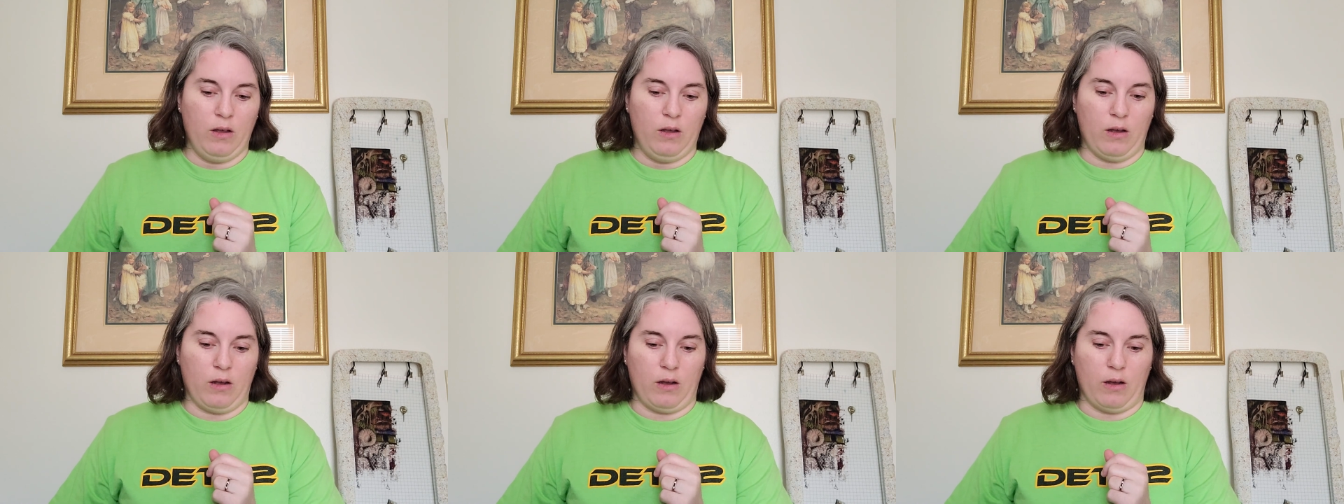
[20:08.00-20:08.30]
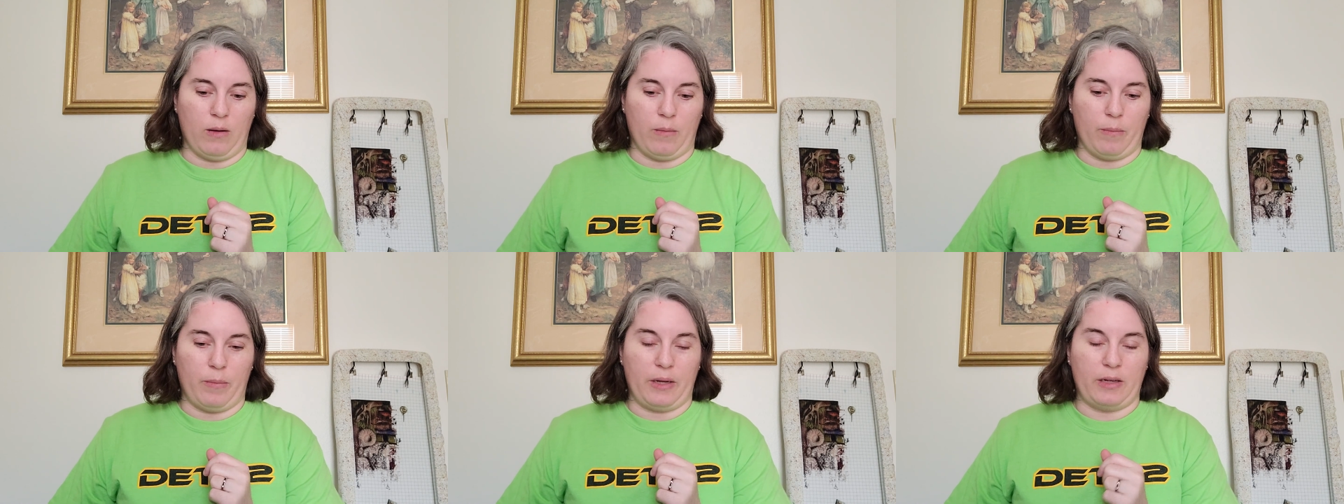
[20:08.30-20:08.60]

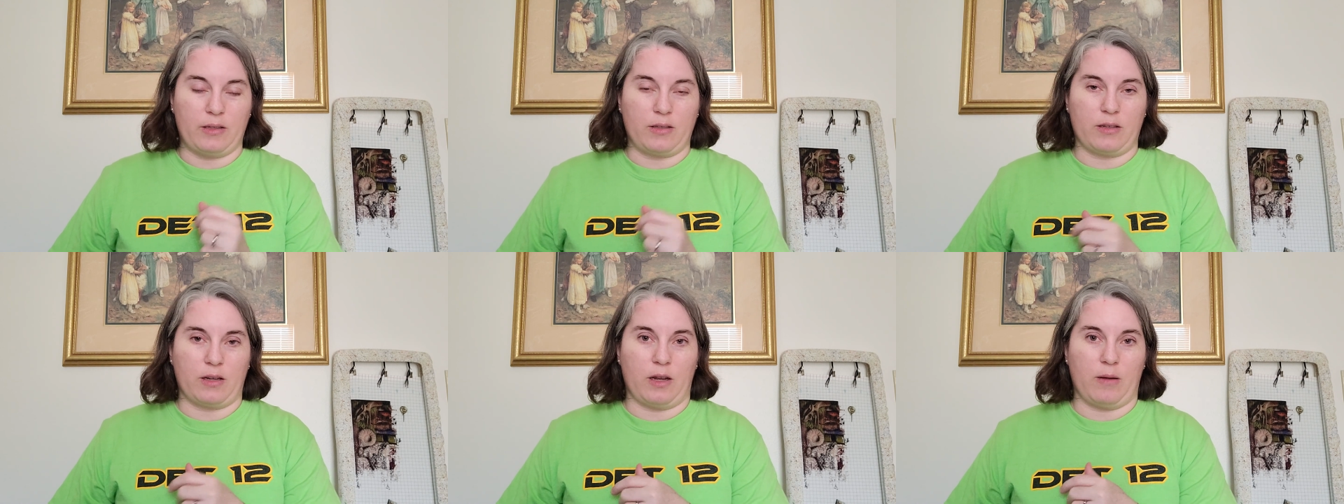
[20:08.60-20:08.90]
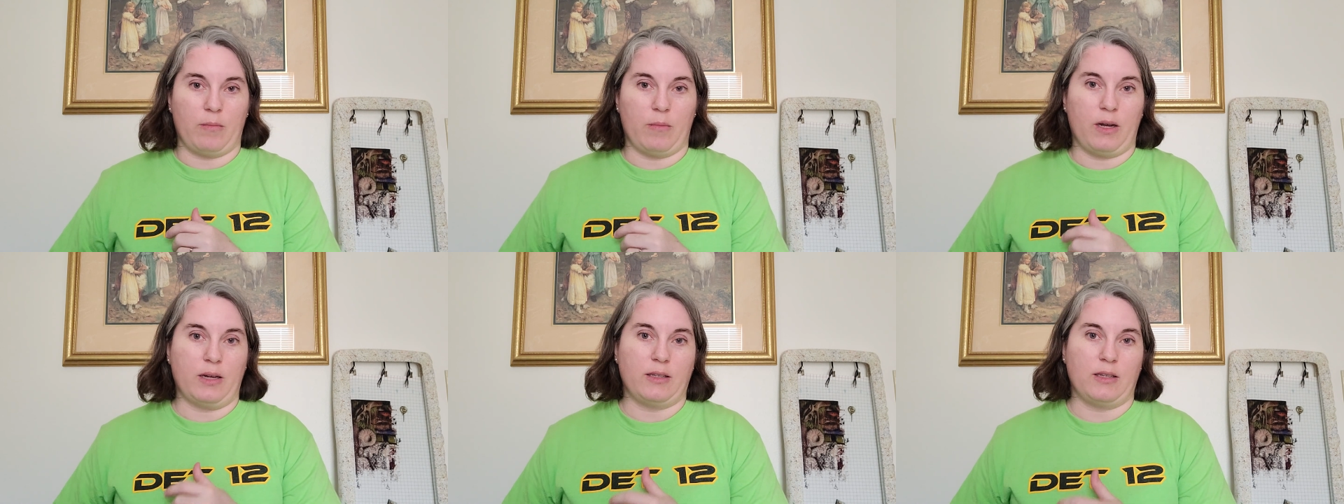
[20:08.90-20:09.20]
uh, based
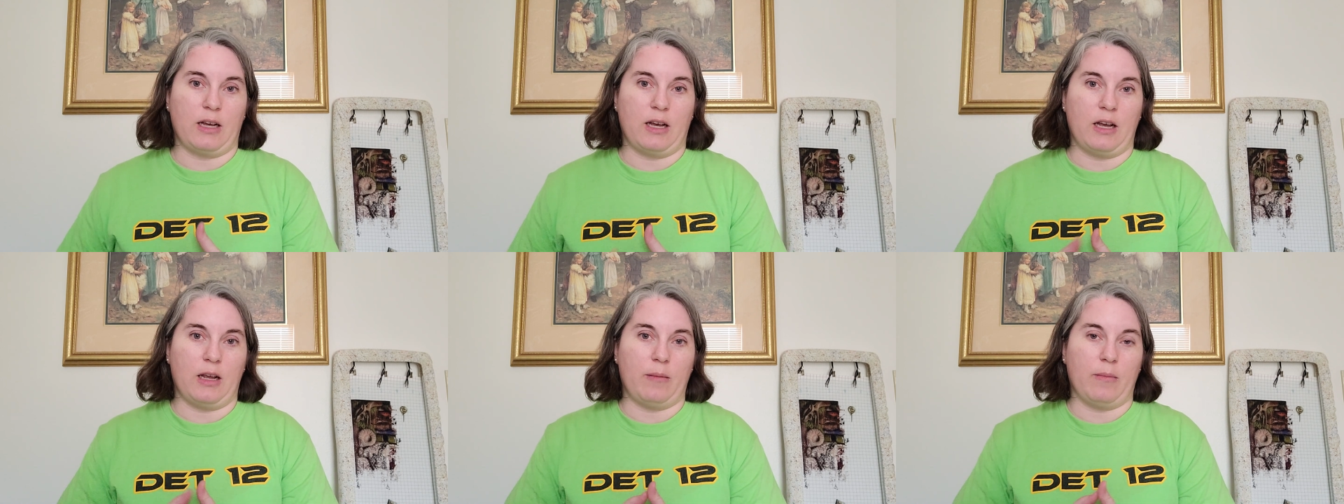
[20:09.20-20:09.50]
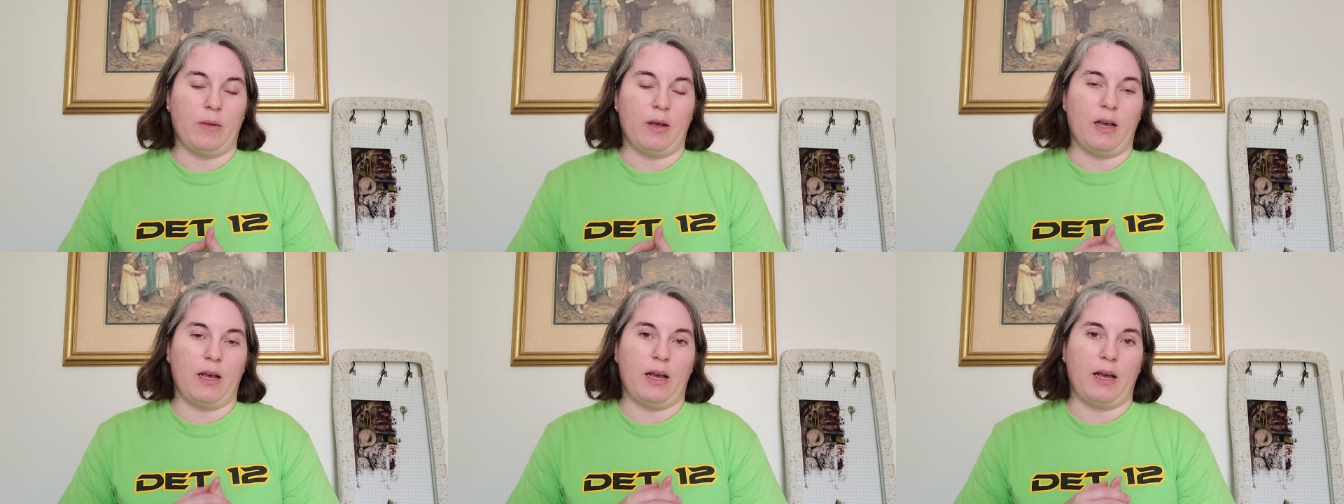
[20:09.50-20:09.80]
on my
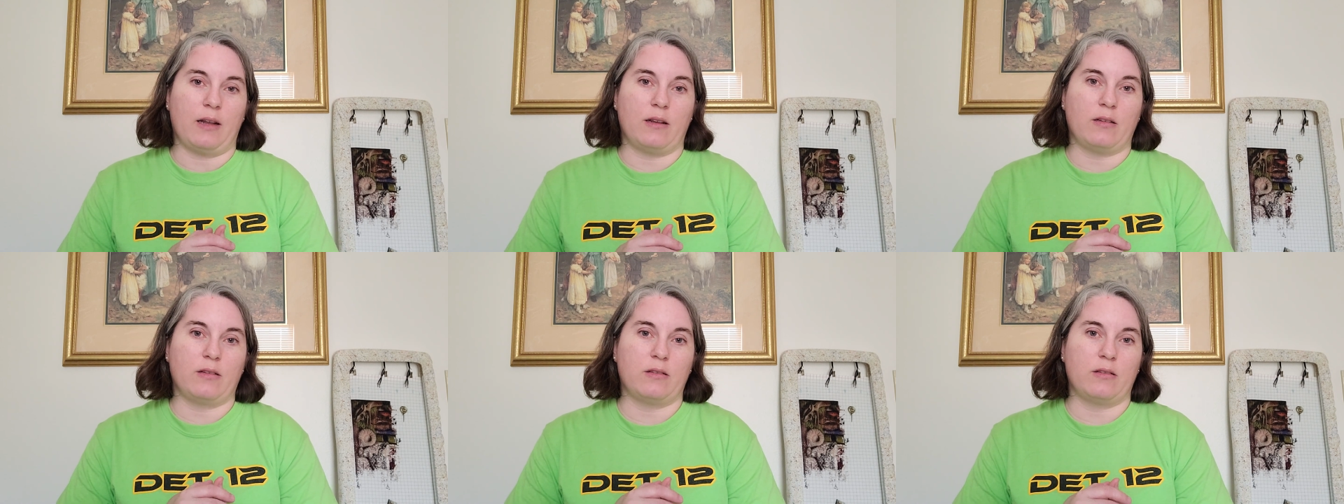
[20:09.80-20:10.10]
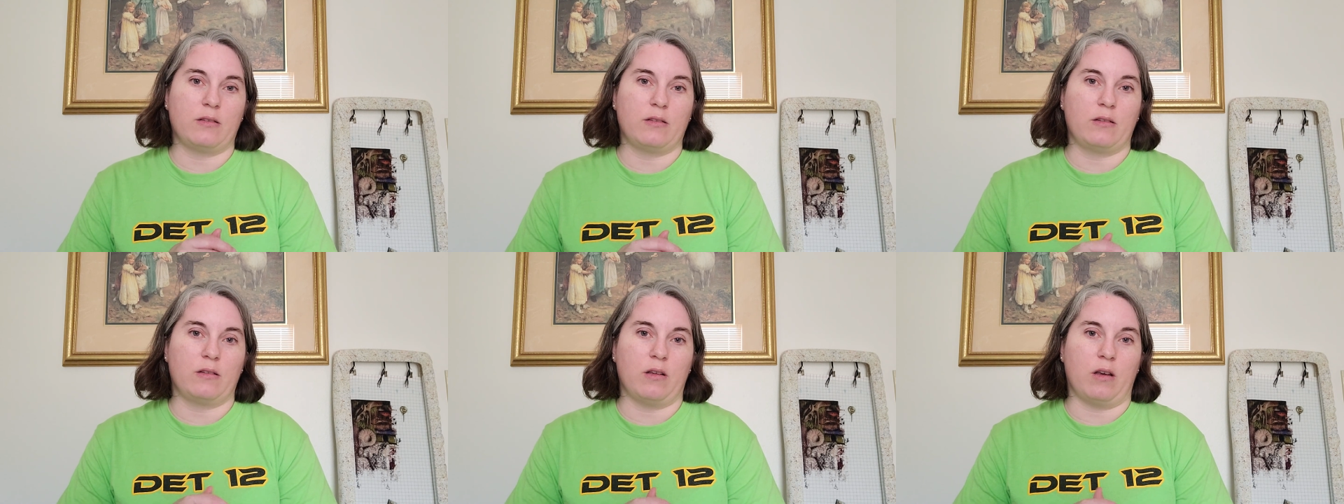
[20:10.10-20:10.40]
time at
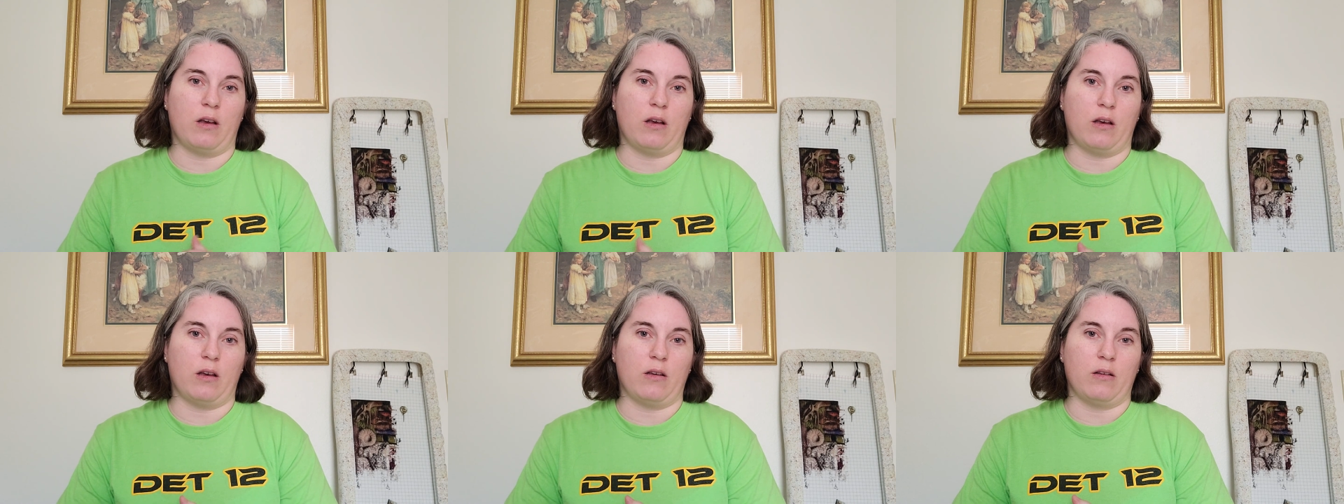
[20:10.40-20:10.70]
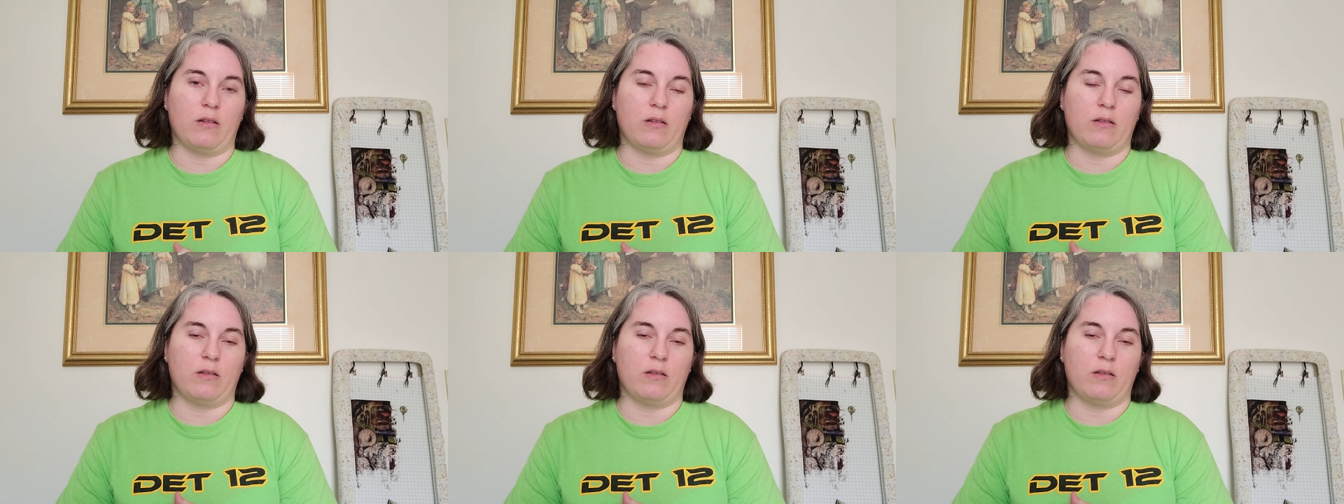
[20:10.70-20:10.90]
uh,